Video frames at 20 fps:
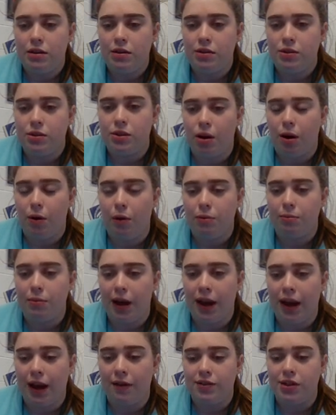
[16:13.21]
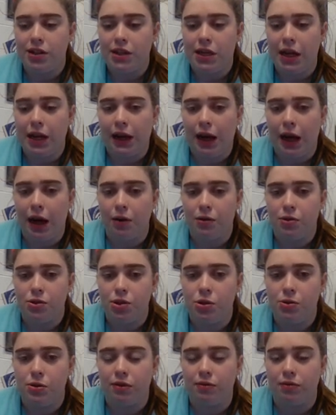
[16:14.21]
So we might have to take out
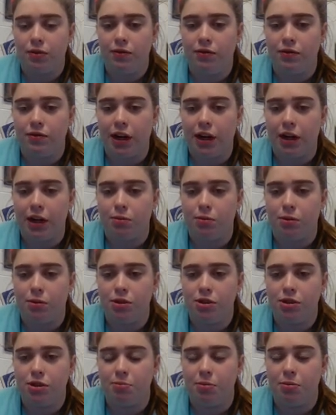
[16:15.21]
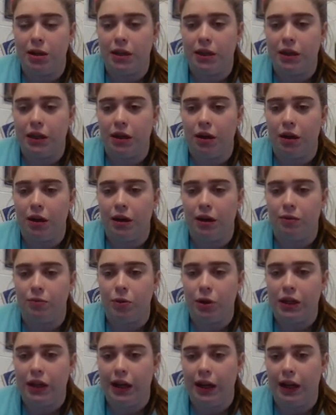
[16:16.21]
2 different variables depending on if
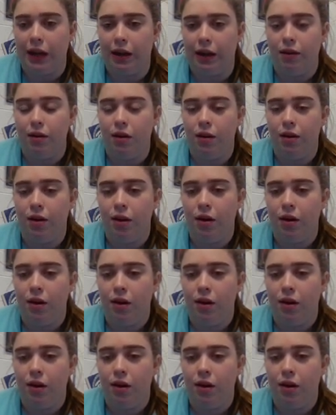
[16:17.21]
we can.